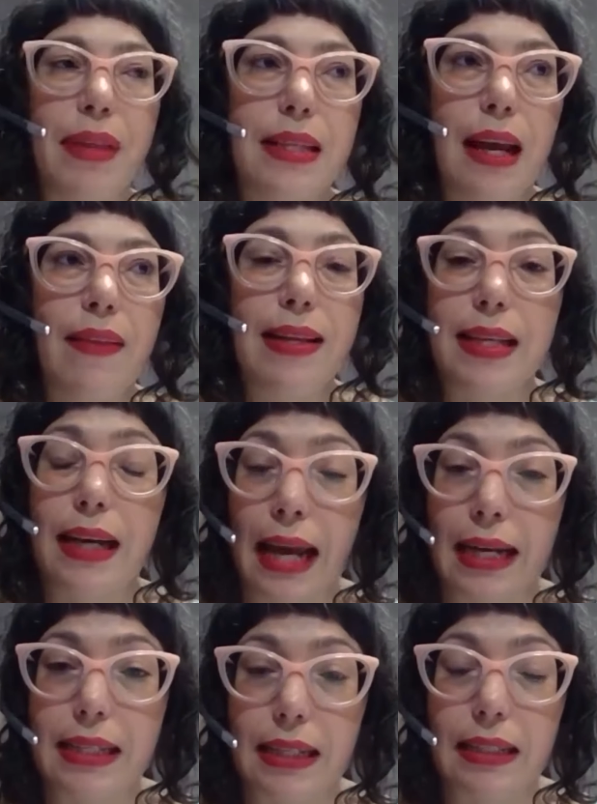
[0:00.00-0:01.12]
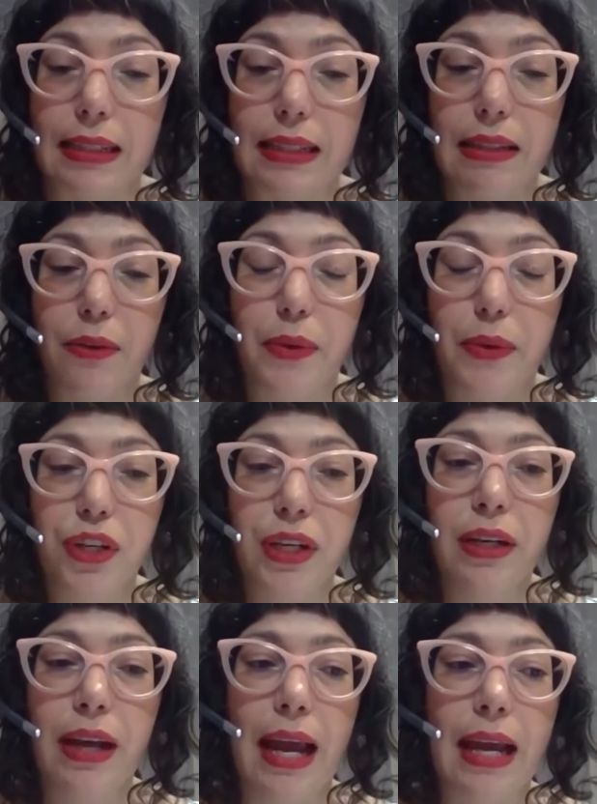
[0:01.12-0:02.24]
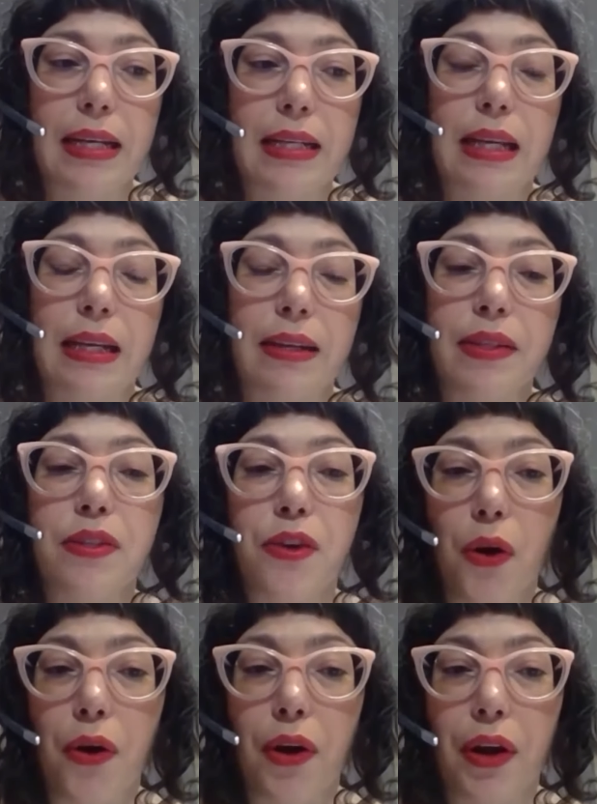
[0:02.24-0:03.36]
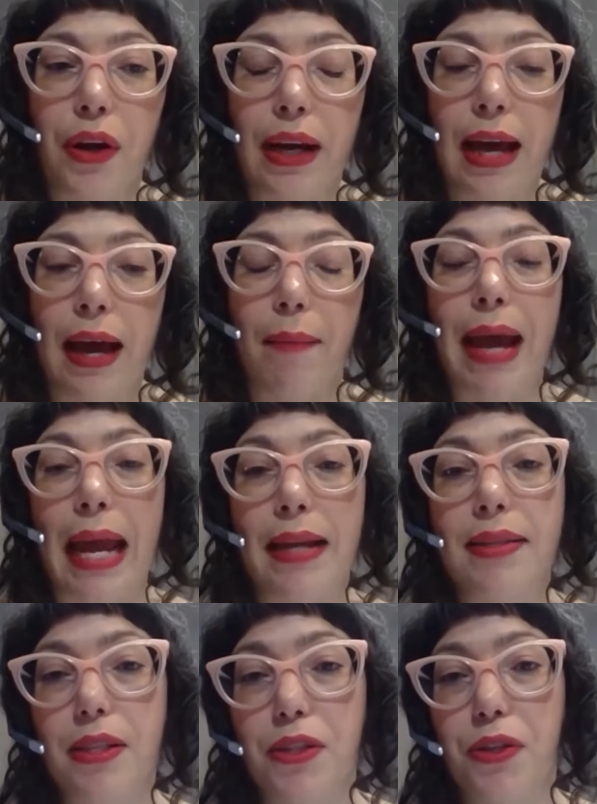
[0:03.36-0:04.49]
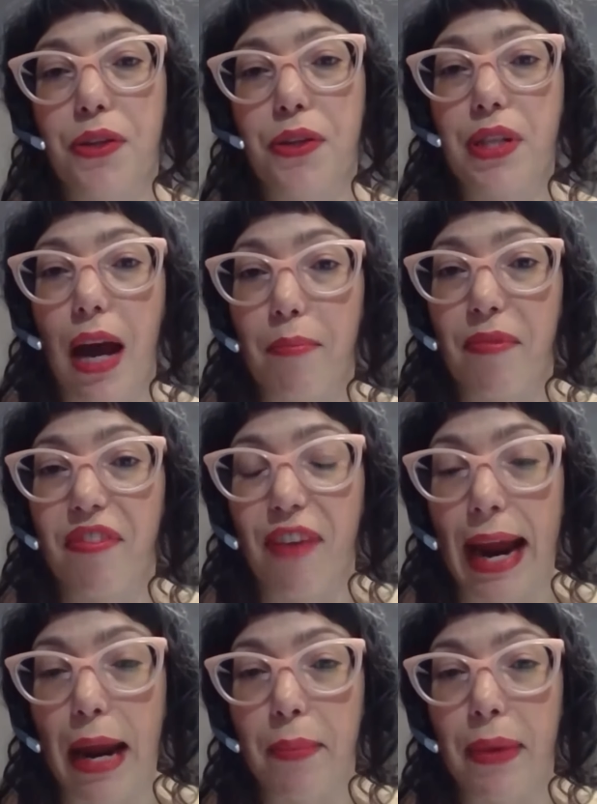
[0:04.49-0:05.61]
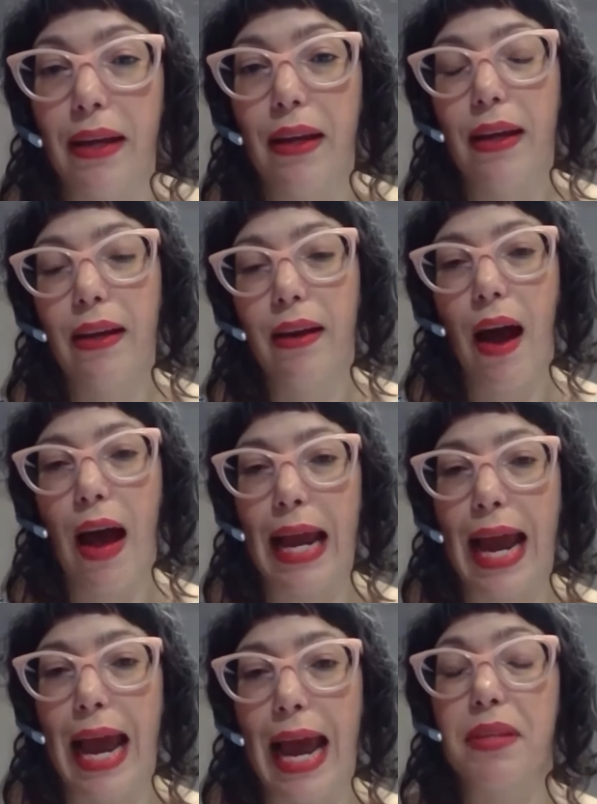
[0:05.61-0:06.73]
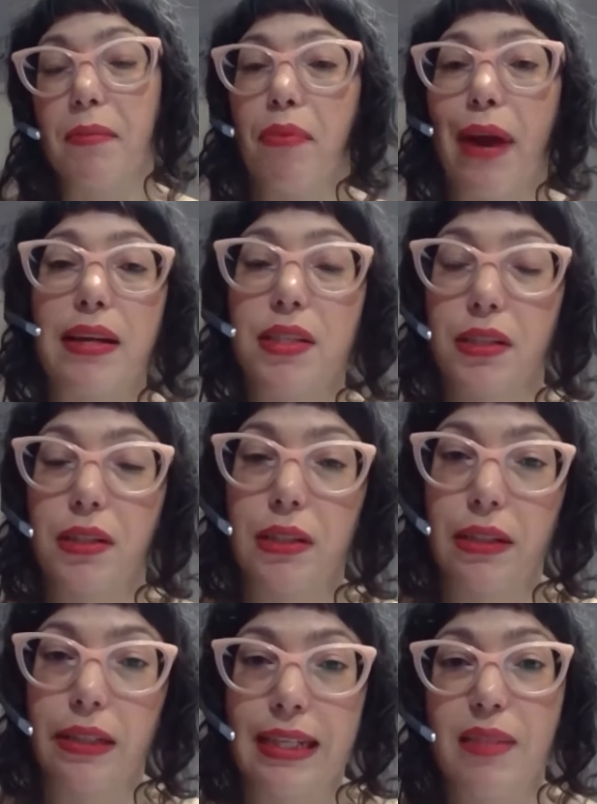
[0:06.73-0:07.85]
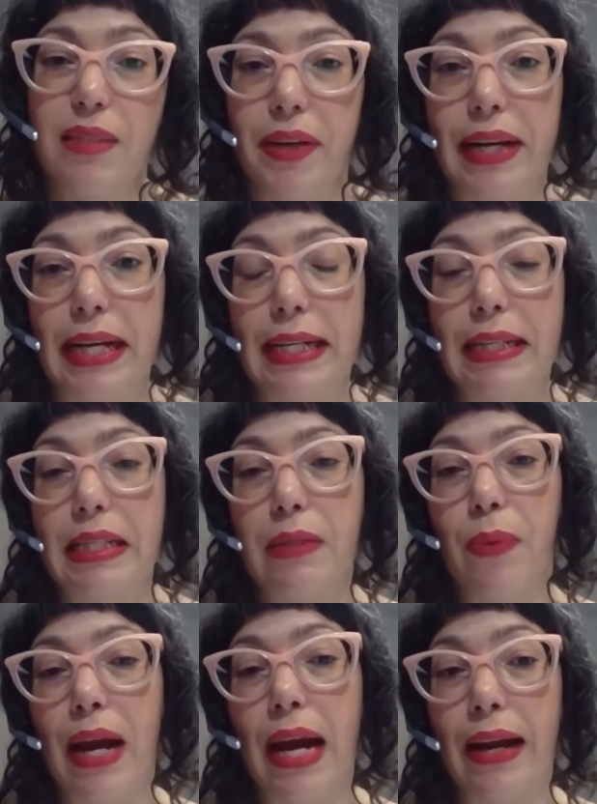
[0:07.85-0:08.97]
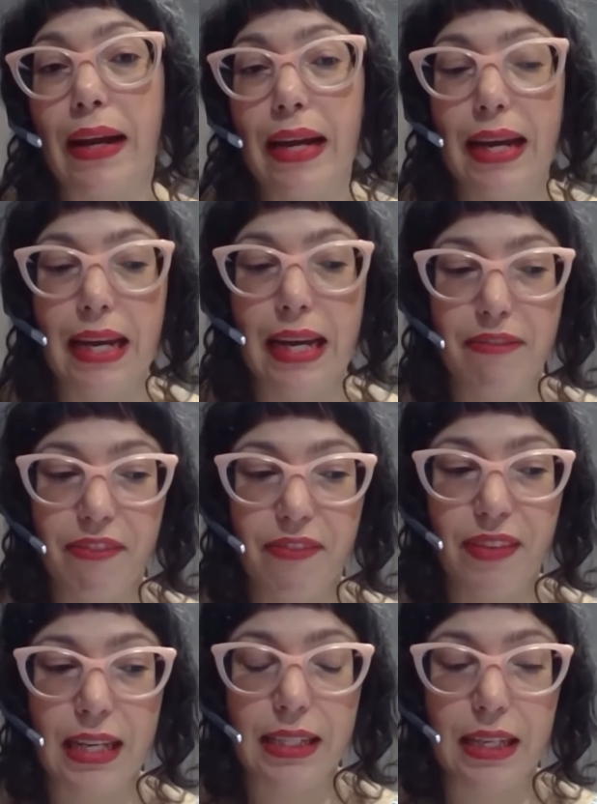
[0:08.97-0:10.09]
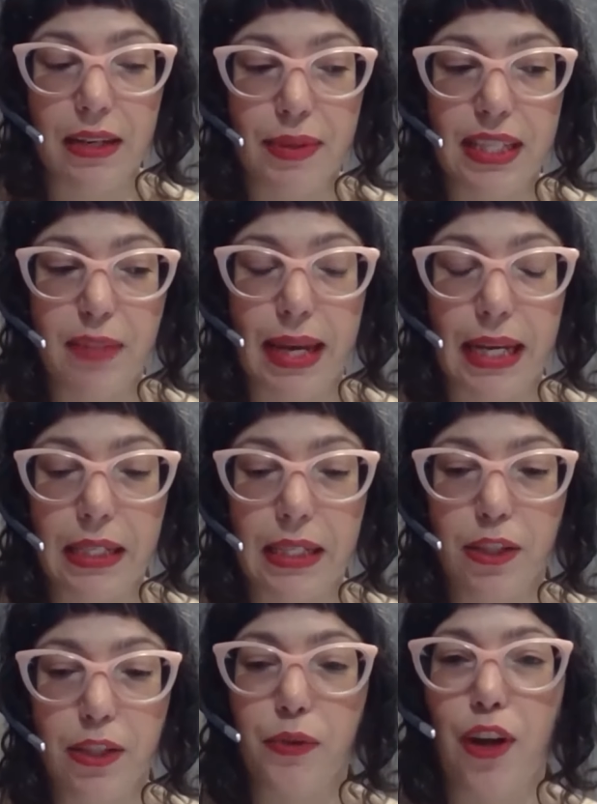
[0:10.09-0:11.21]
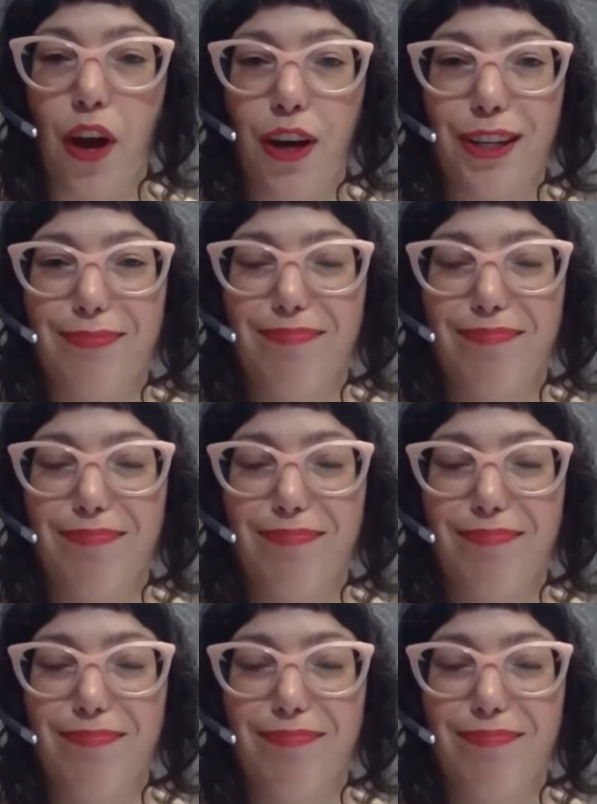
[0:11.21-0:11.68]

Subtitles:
an excellent question, and there is no answer to the time frame. I have some practical experience where if it's in respect to a lock,